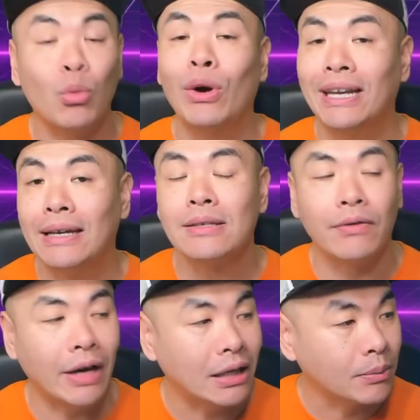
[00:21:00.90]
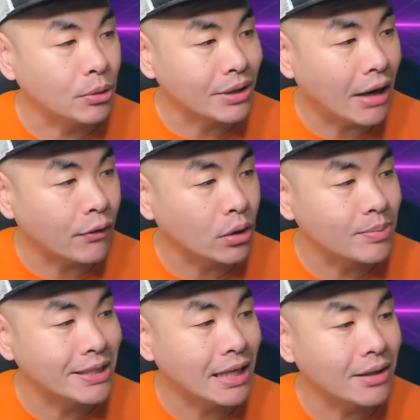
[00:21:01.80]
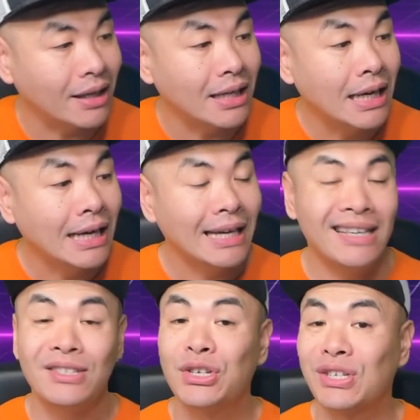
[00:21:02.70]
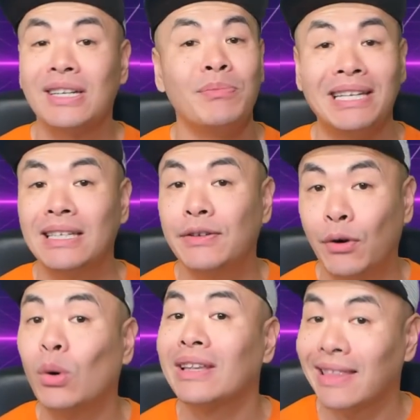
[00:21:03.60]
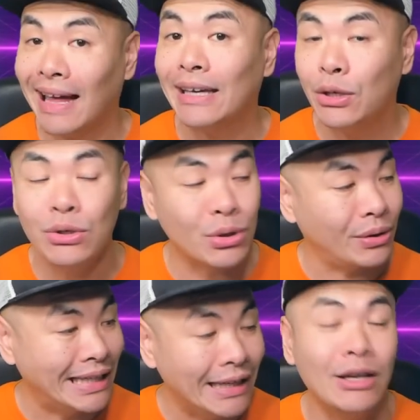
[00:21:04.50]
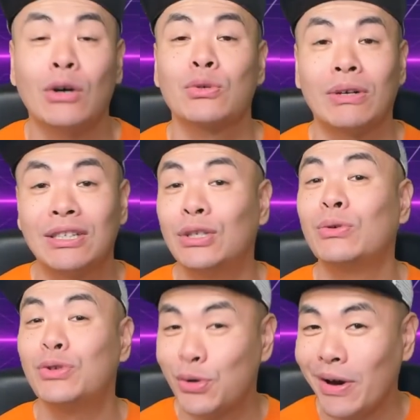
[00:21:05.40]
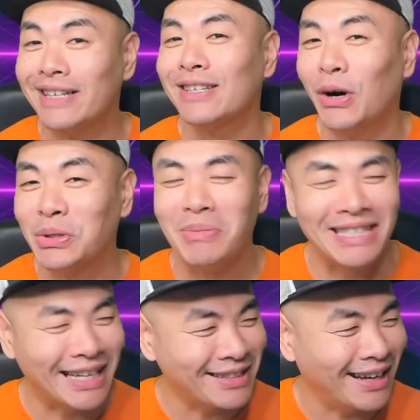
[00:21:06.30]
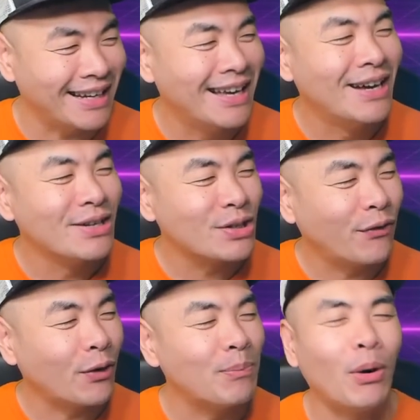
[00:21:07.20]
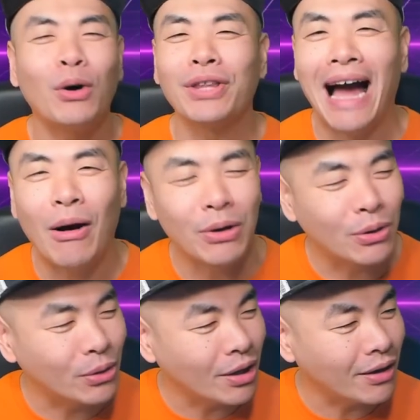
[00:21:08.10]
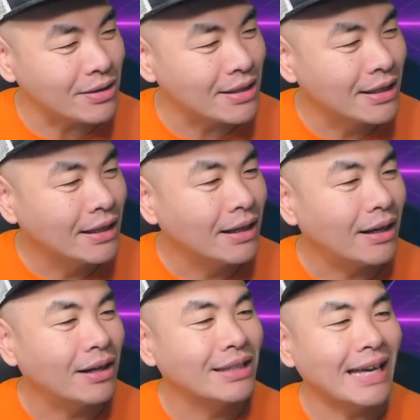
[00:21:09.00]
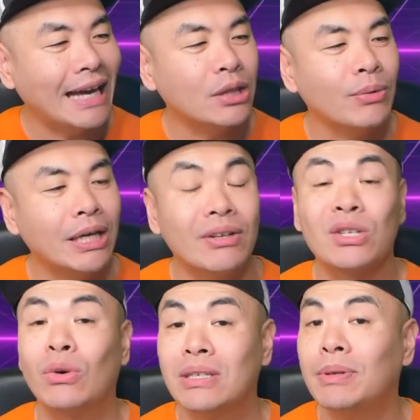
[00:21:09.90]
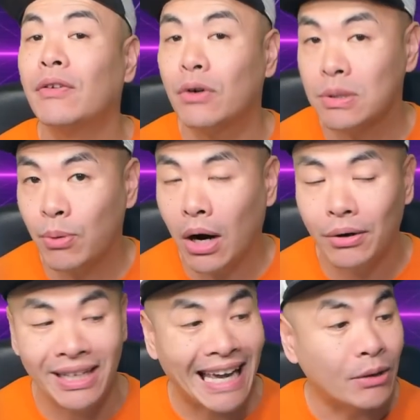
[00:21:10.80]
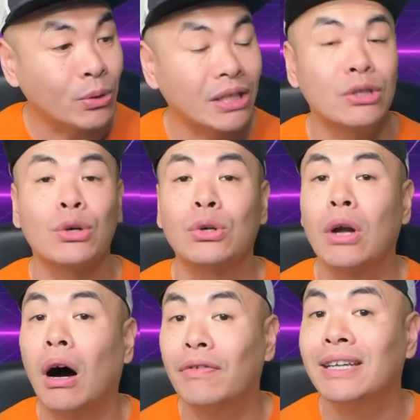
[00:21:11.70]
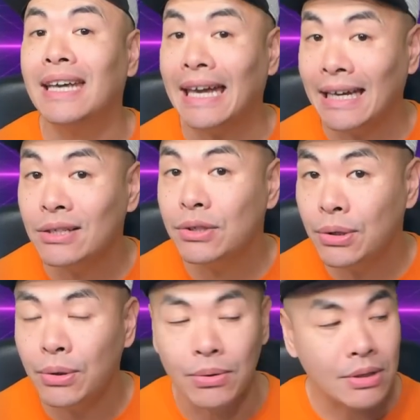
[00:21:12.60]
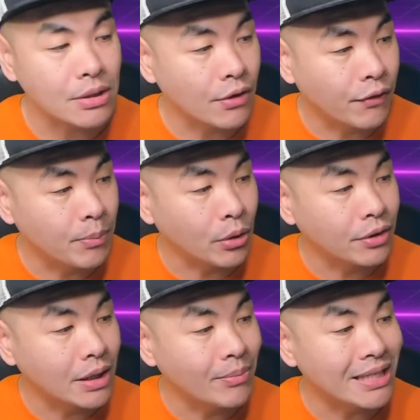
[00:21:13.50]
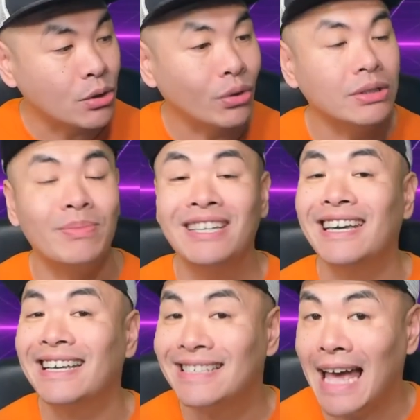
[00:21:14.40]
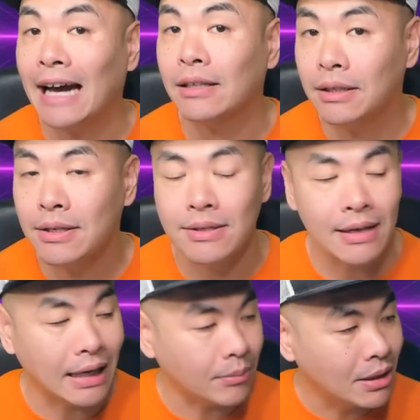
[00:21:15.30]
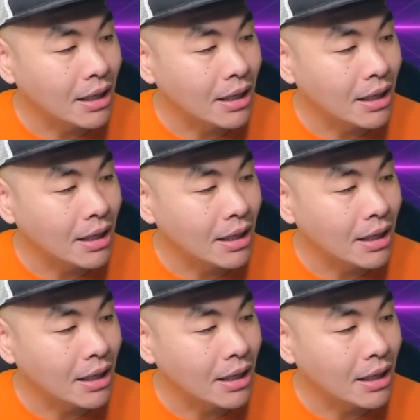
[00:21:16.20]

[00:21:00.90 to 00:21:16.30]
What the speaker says: when it's available. Now for Ultimate Death Knight, he's just going to be default like usual. He knows what to do. Trust Ultimate Death Knight. So for both our Cold Hearts, the A3 here is going to be the first priority, and we're going to turn off the A2s. So for both of them, it's going to be exactly the same.